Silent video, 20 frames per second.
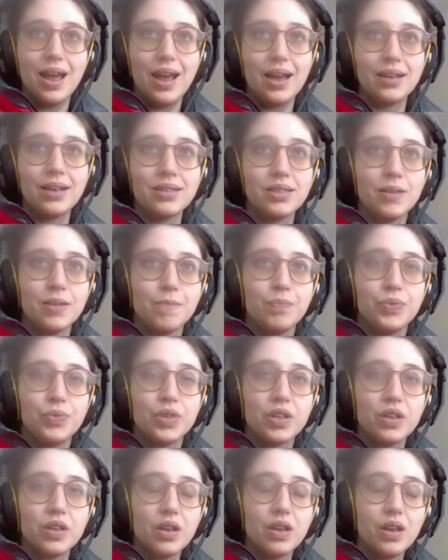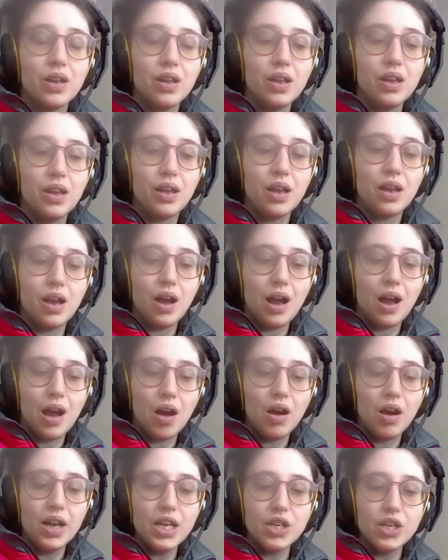And
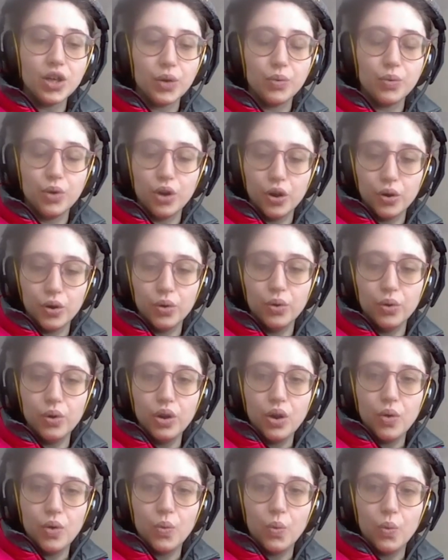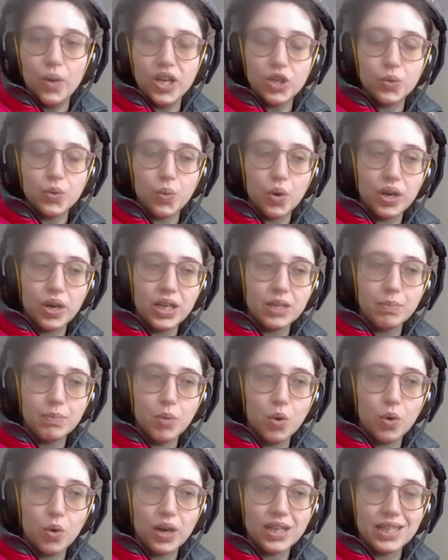I don't know which one is
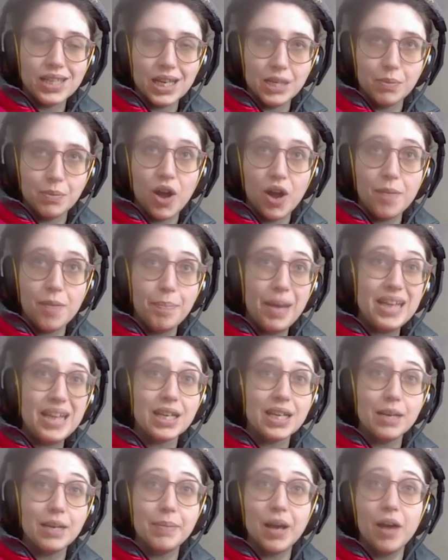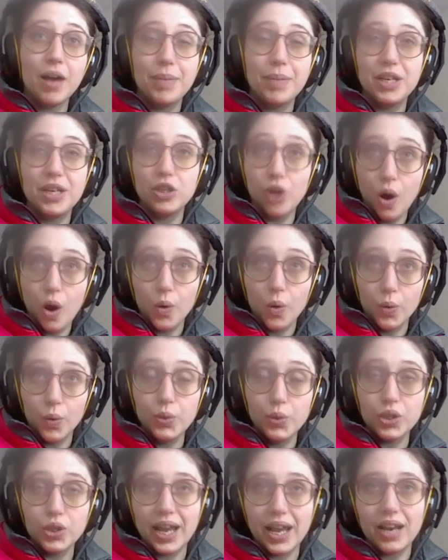more accessible. I've been
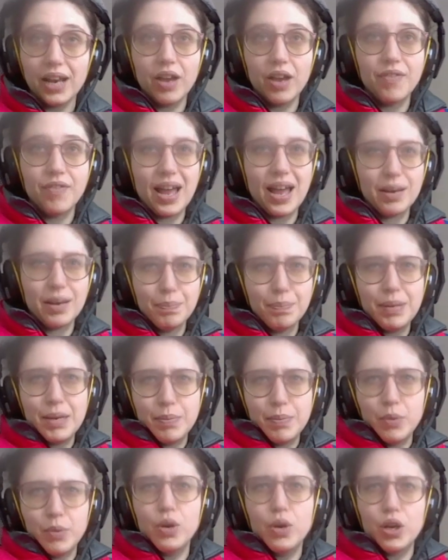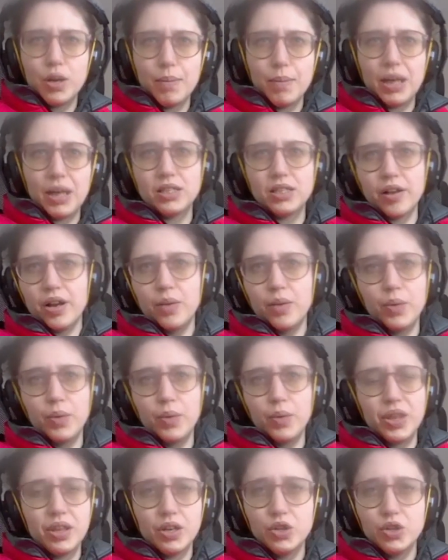told, and I've had people look at my site
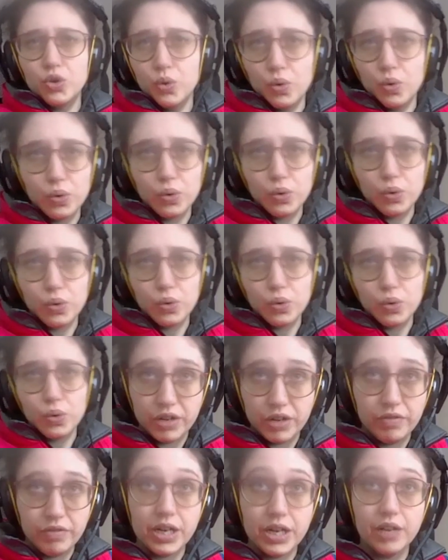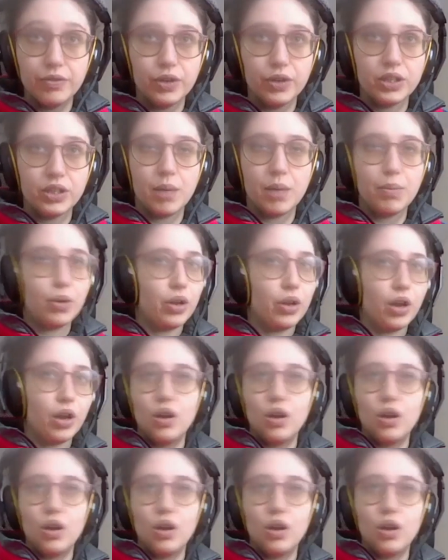with a JAWS screen reader, for example, and go, no,